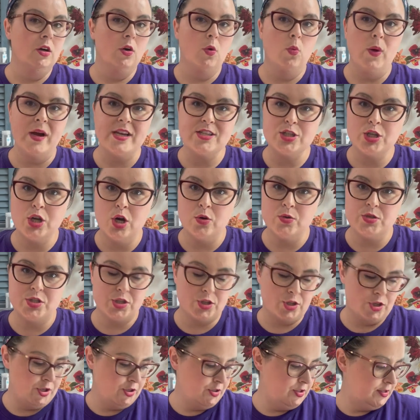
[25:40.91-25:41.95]
West
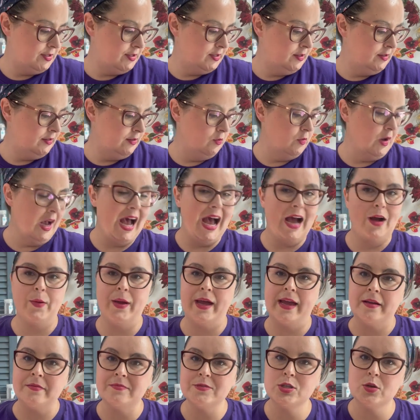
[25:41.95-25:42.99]
Coasters,
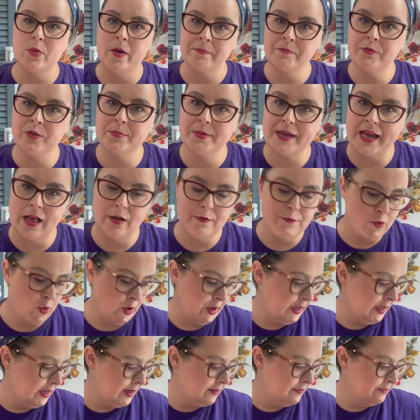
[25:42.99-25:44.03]
okay, so I'm from
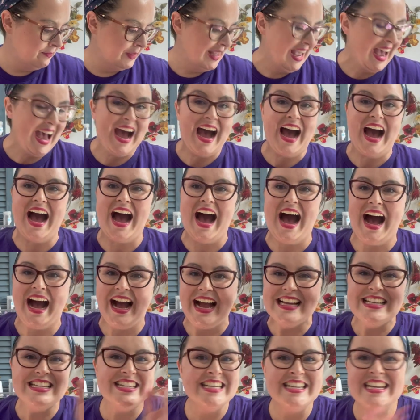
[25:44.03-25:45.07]
California.
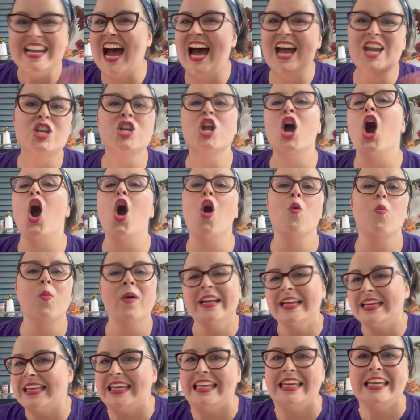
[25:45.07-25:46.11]
I did not know what
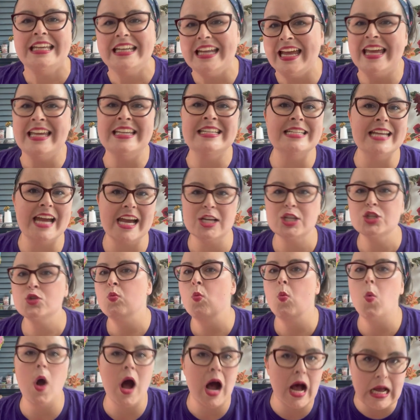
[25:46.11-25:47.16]
a heat index
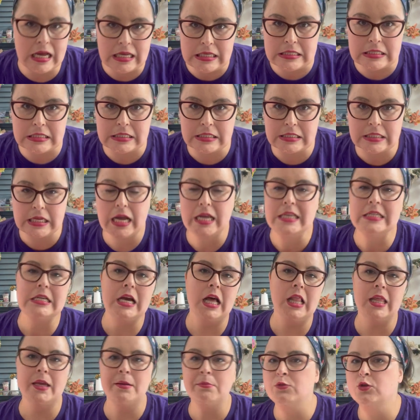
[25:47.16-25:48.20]
was
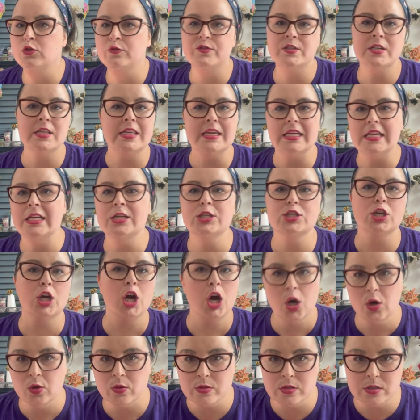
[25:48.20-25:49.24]
until I moved to the East
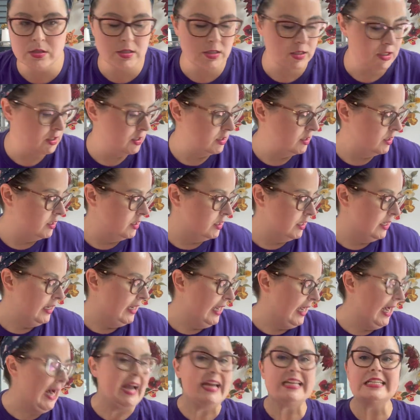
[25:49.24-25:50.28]
Coast.
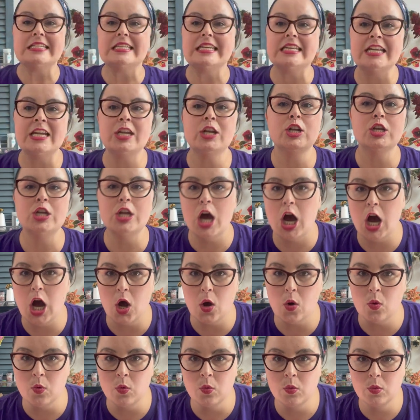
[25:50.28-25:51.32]
I didn't
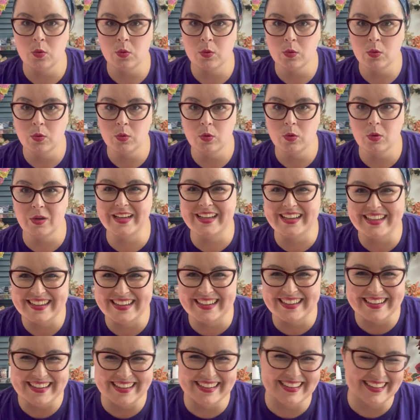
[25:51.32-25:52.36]
know.
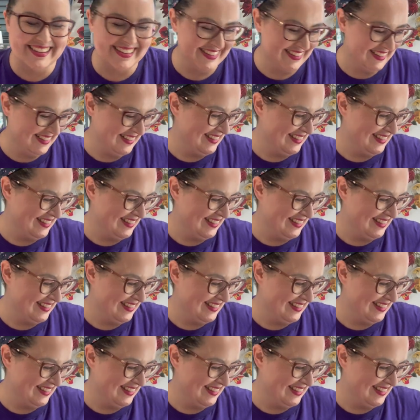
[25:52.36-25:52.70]
But